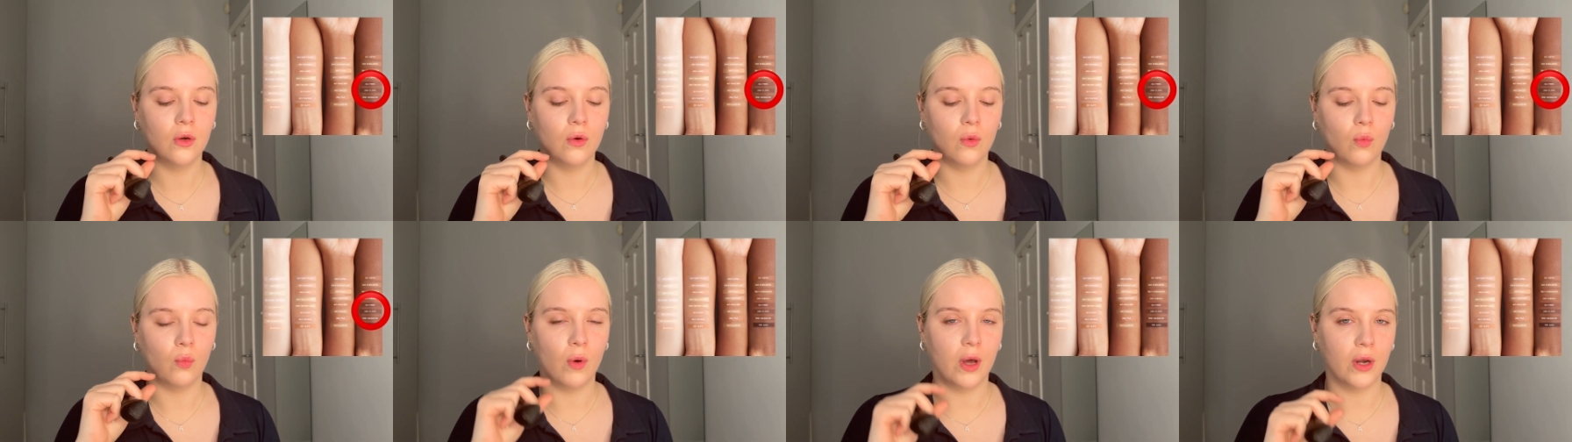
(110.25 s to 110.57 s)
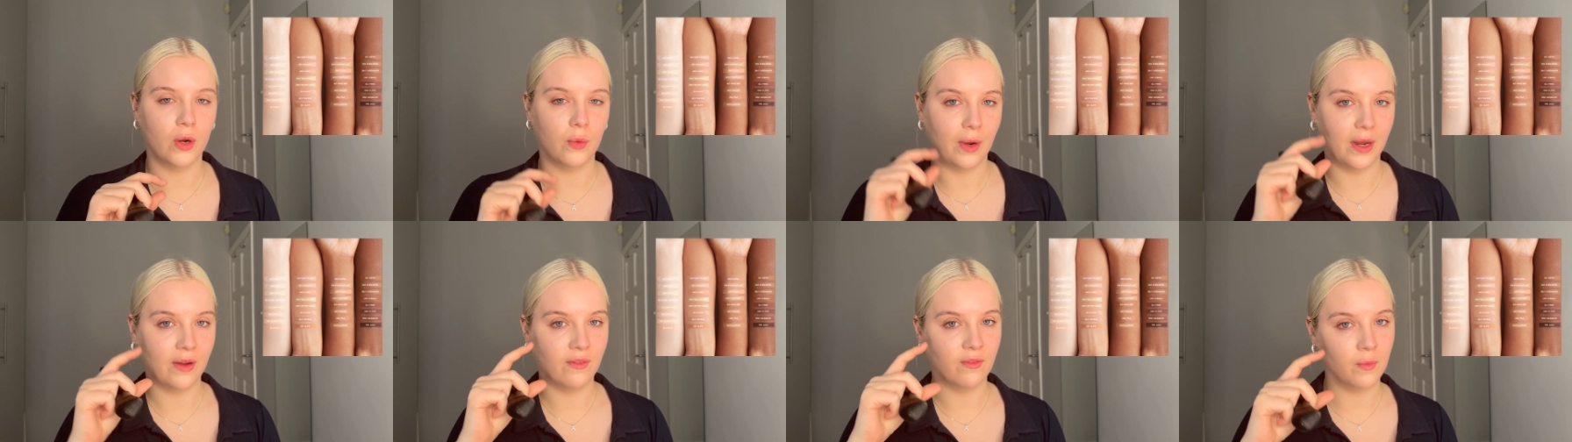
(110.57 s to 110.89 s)
one
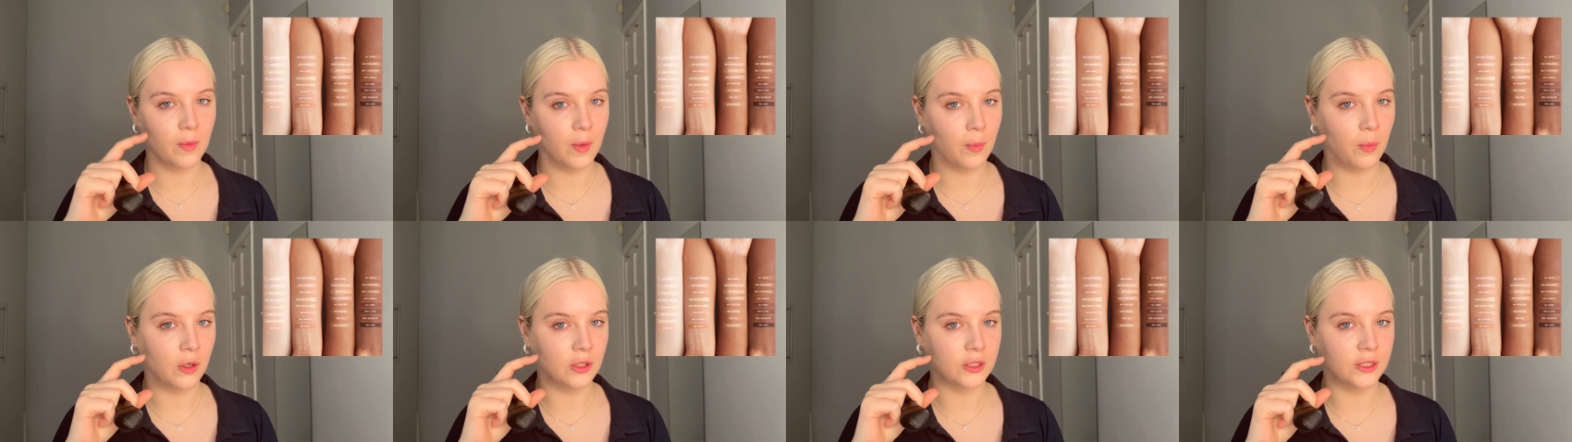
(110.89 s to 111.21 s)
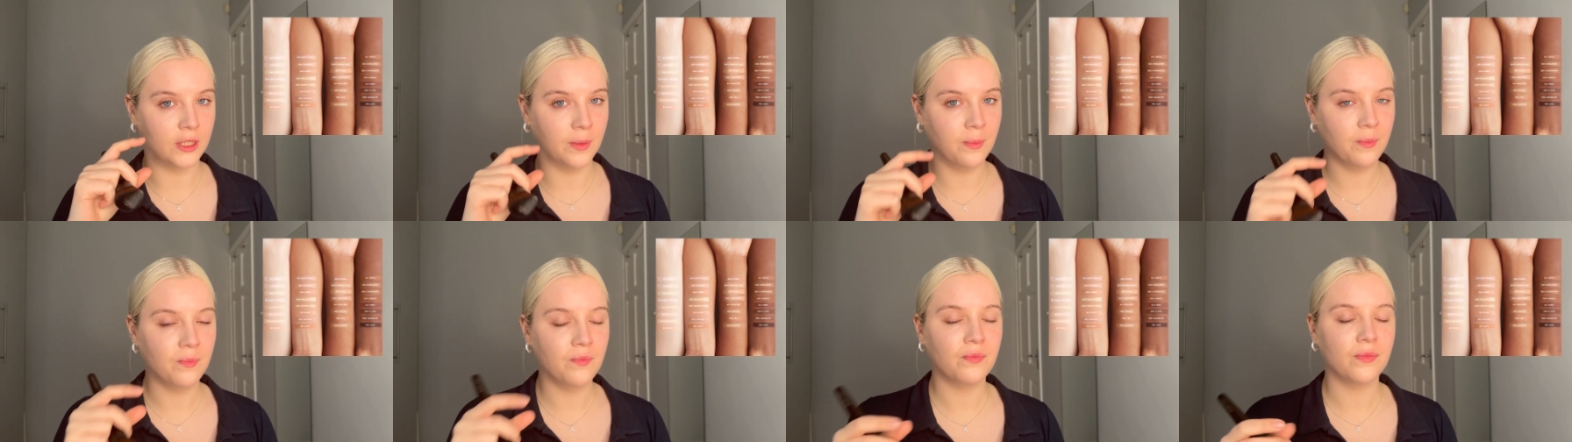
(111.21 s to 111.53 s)
away from the
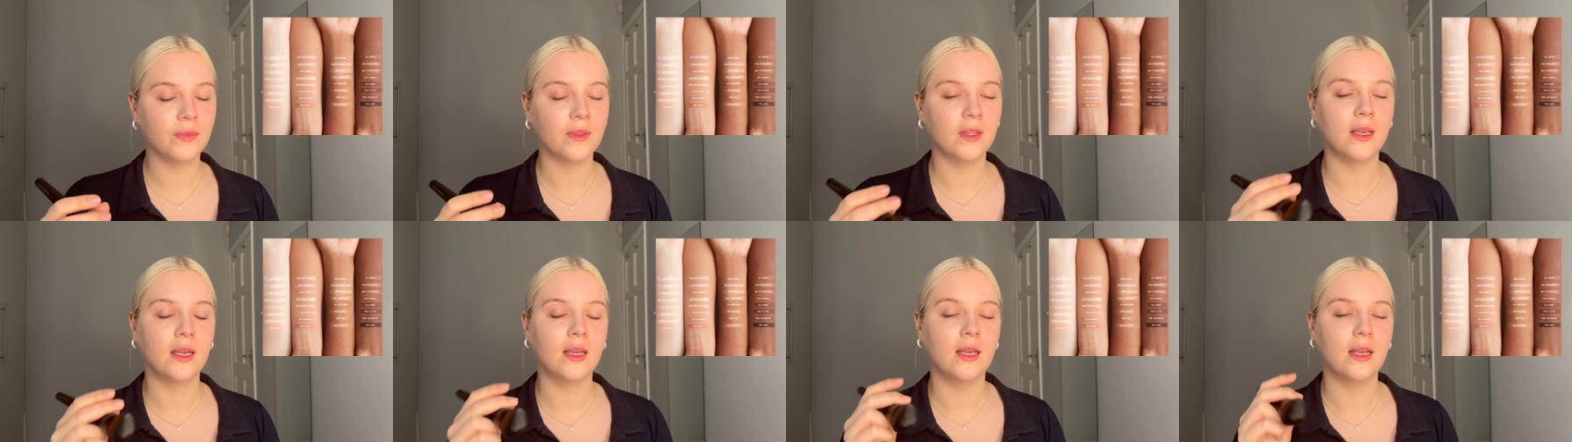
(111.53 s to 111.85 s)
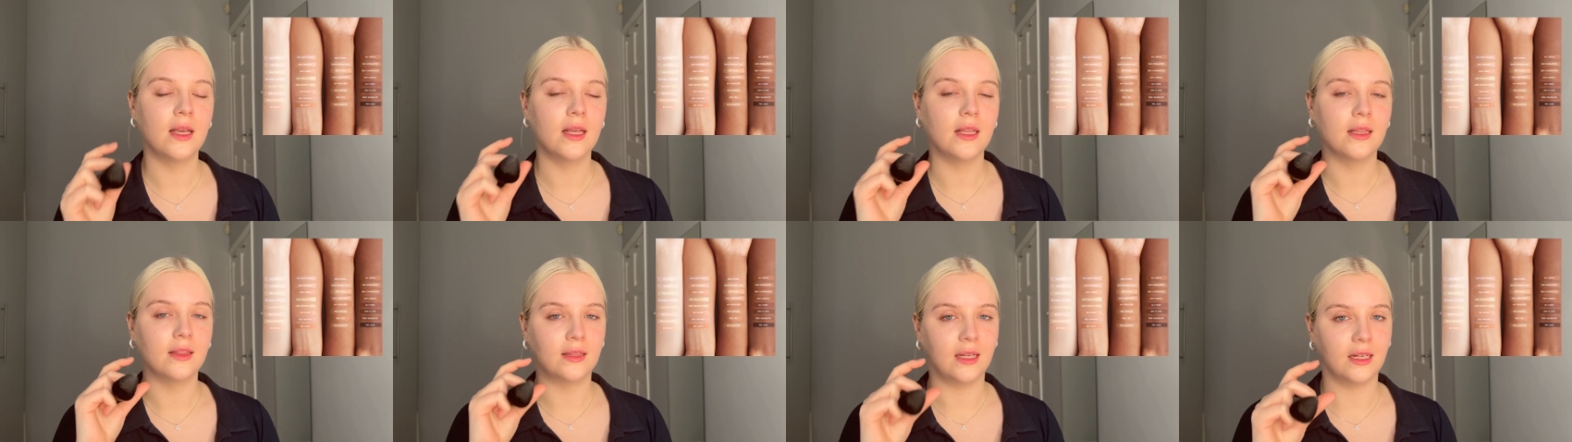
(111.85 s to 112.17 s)
bottom,
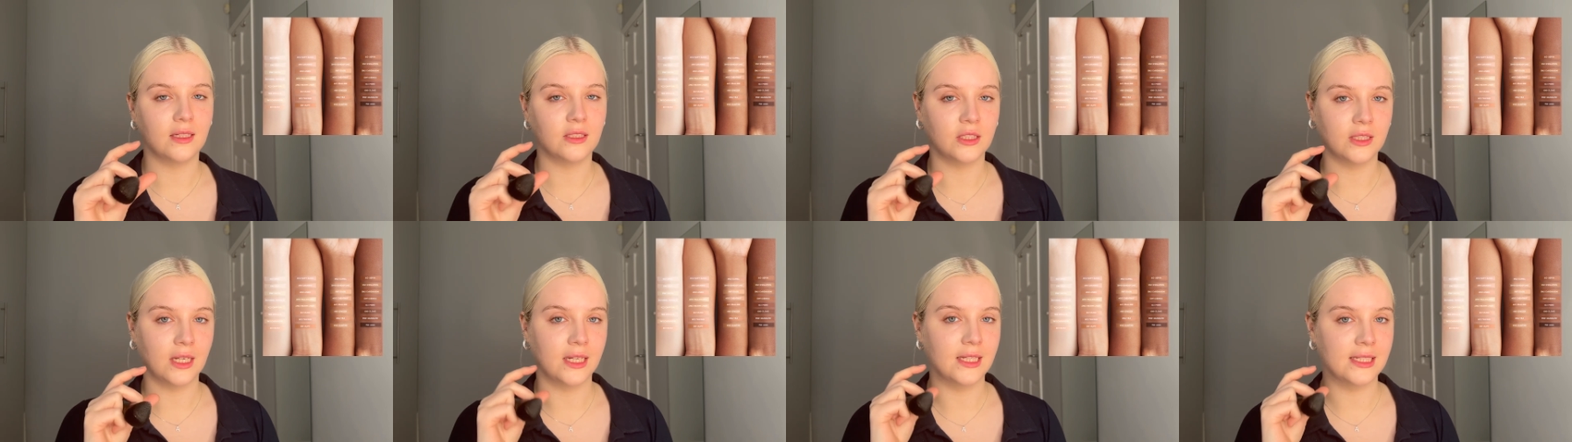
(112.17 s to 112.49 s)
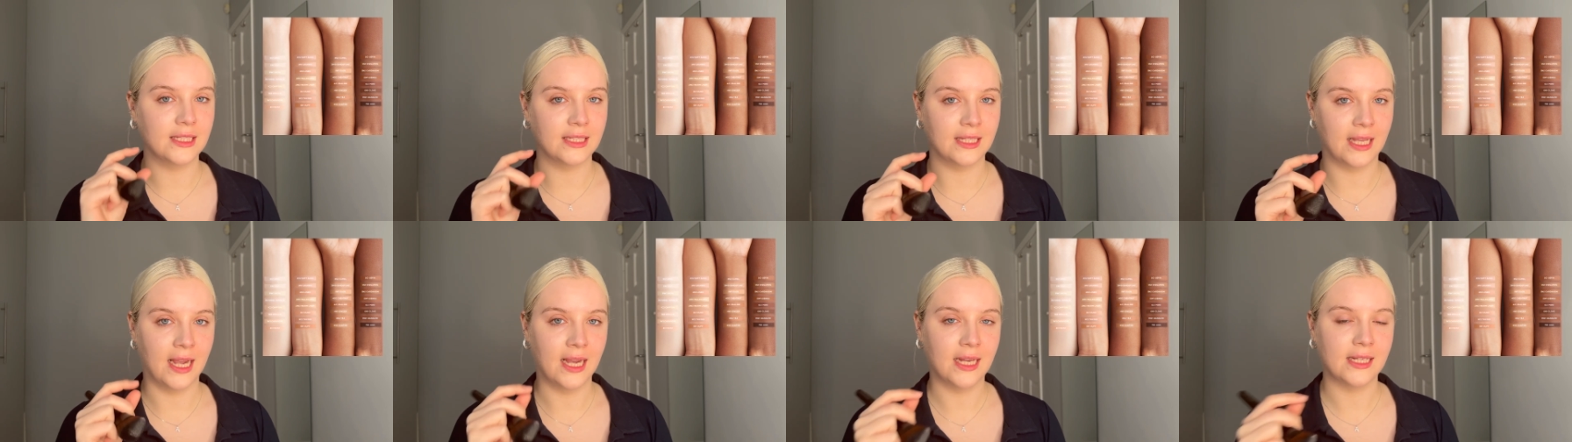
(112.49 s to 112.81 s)
that's shade
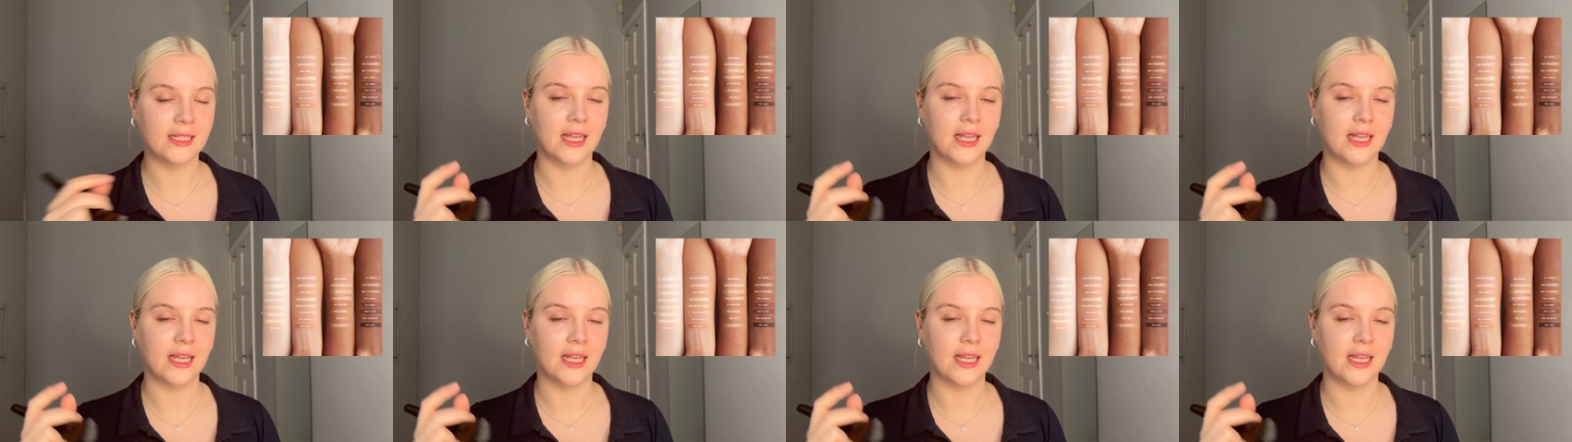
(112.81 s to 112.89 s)
six.